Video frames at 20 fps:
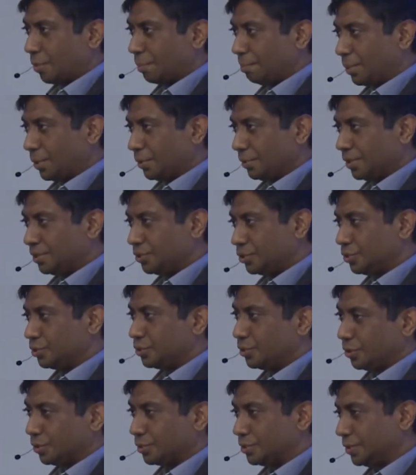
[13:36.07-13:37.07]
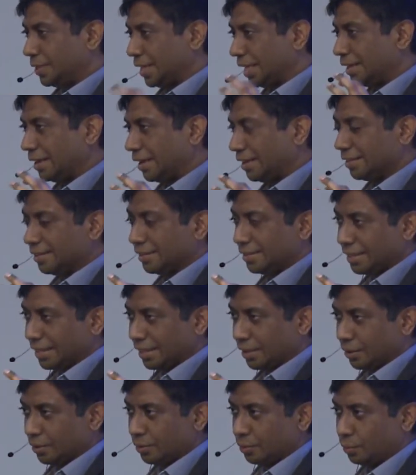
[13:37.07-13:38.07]
component to talk to that other
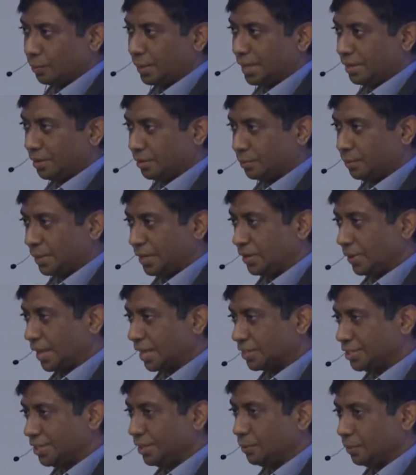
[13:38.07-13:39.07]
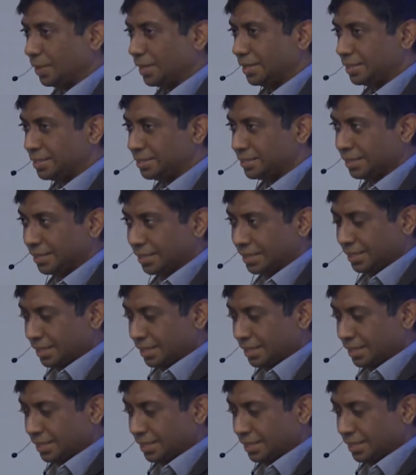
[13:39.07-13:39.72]
thing when you actually want